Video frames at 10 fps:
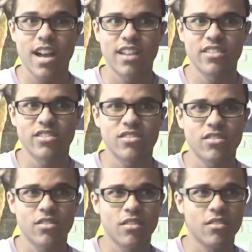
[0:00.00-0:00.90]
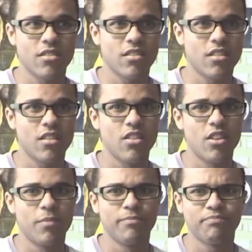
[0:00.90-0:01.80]
as
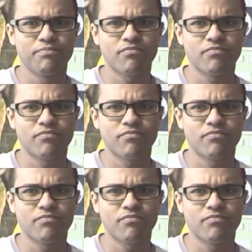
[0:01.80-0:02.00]
no